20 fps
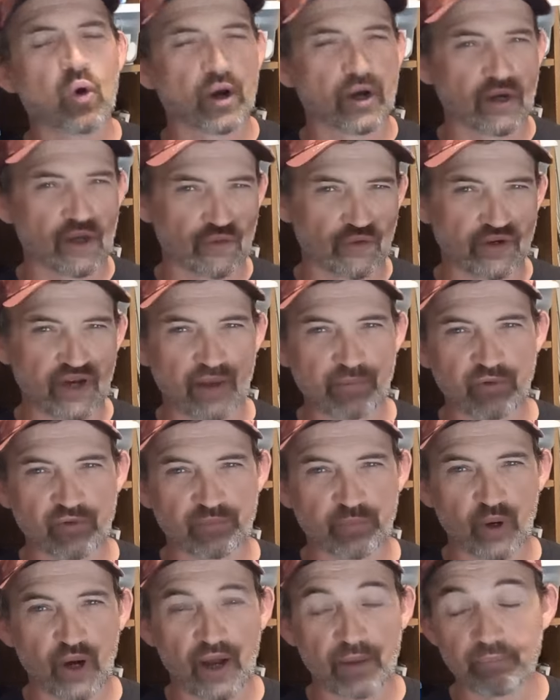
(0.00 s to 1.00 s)
or another type
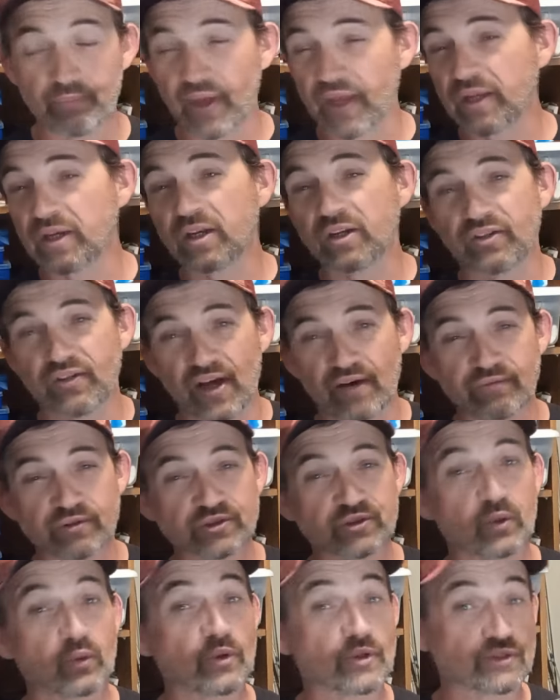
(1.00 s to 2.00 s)
of prop bait, a
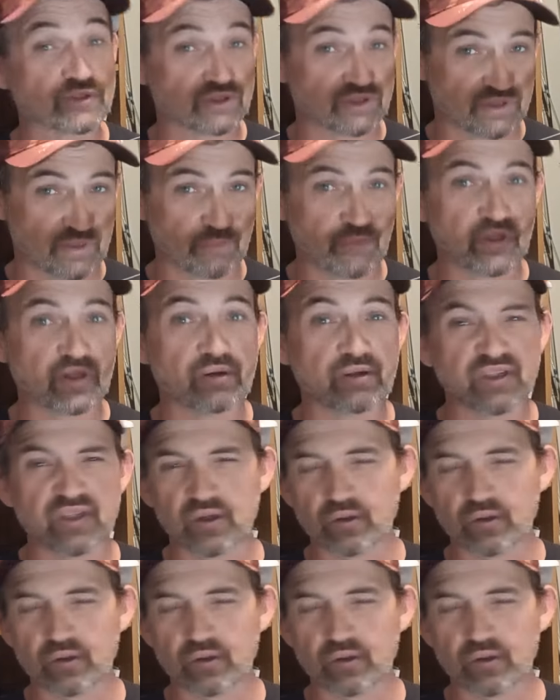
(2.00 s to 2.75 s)
devil's horse, something,